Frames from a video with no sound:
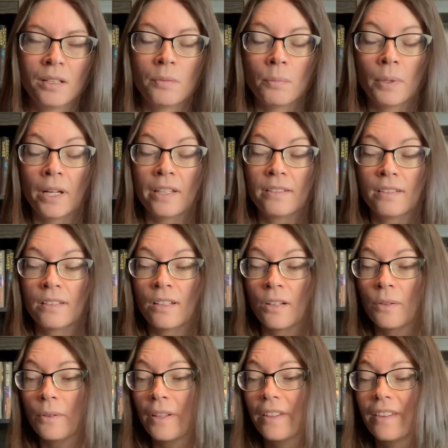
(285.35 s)
But,
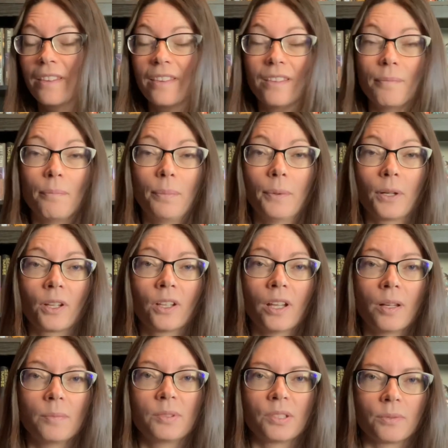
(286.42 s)
book
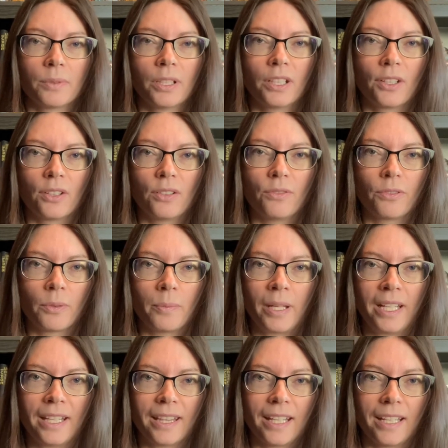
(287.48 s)
clubs are really good for
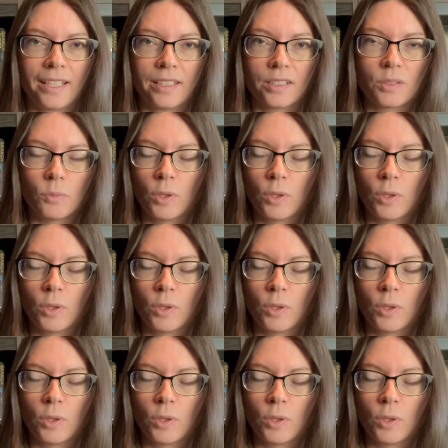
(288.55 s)
many things.